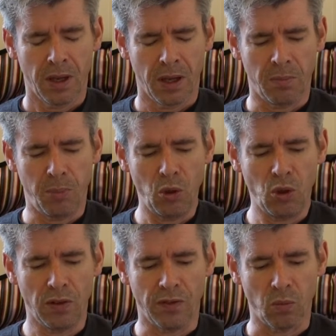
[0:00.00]
And the
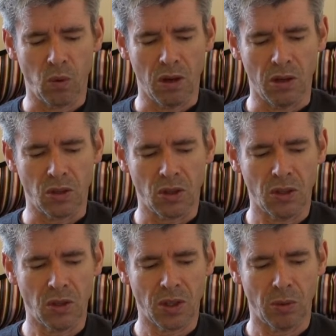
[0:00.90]
beauty of it was,
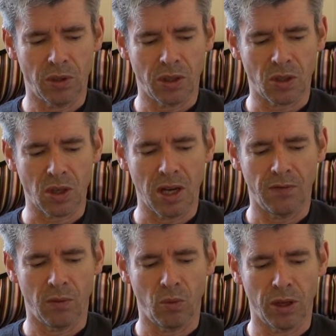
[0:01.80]
since they were
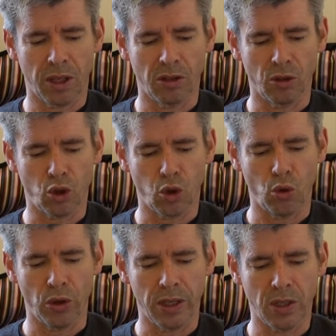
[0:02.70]
designed for working on
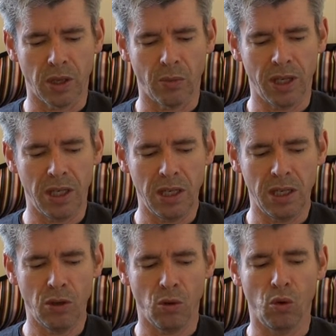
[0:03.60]
toys, they were
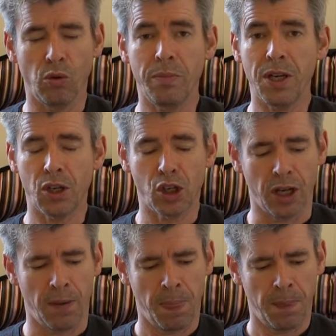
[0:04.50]
nearly all miniature,